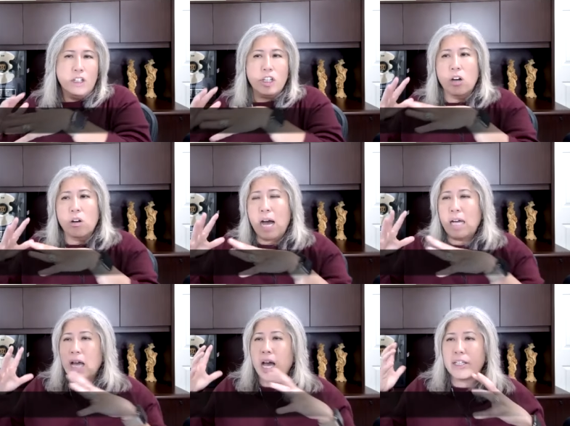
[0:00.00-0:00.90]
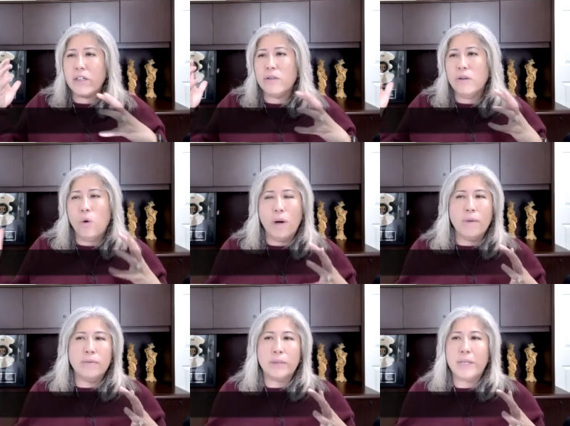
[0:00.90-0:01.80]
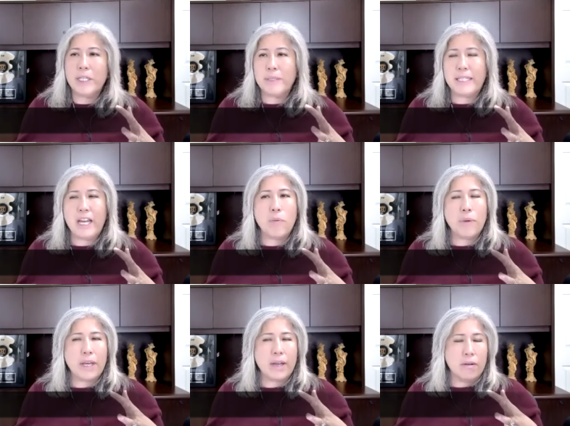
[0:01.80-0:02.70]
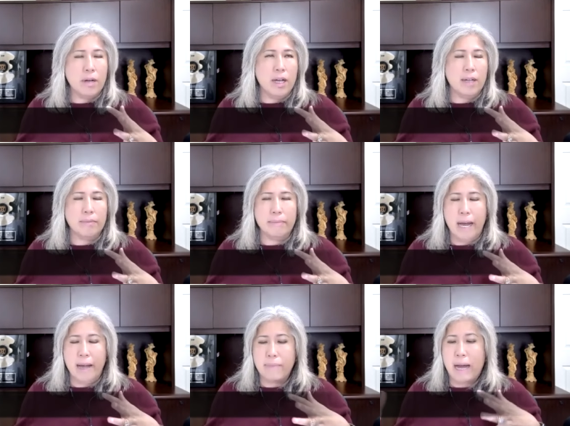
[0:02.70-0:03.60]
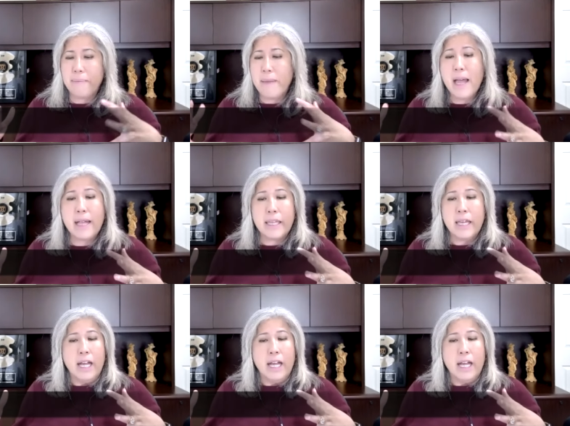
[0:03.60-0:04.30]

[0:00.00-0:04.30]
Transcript: So I, I do hormone replacement therapy with my, my men,